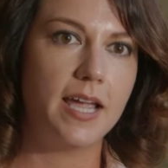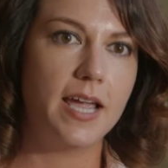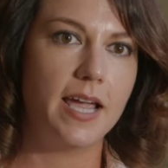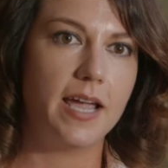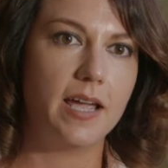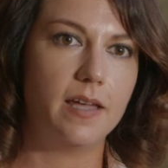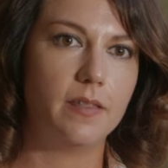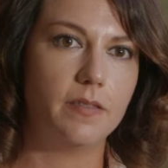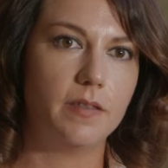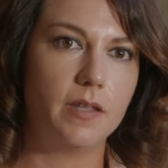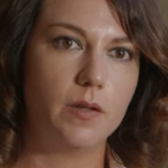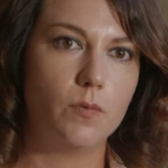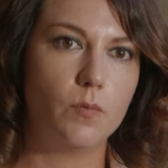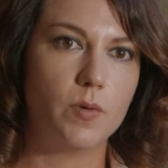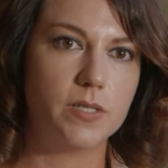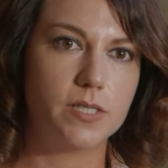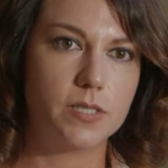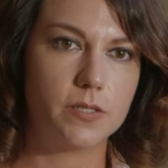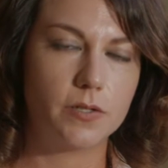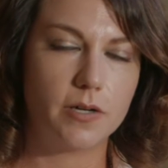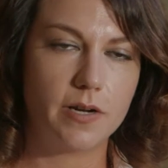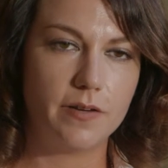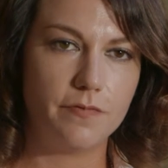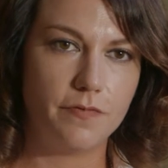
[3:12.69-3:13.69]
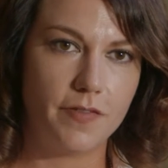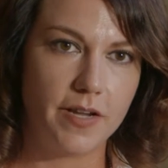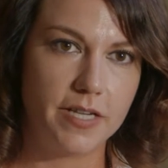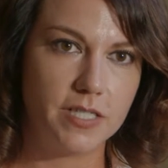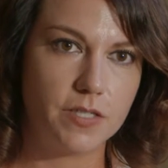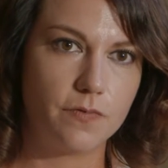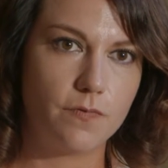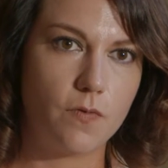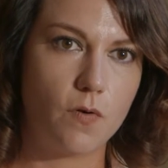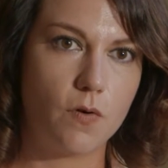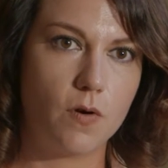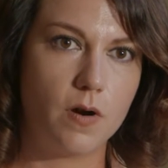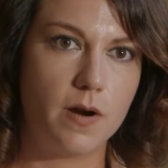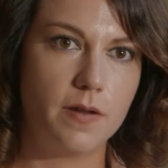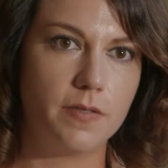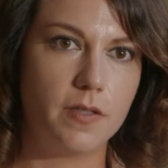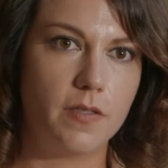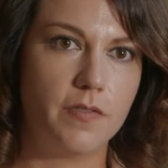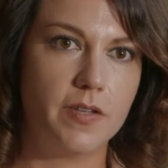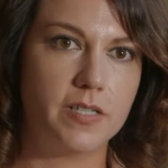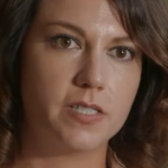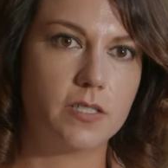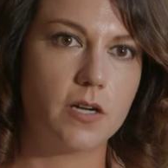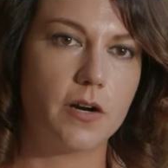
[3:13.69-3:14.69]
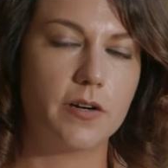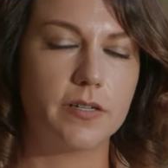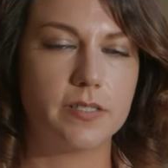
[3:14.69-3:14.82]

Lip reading: And then once they're on phase 4, then they start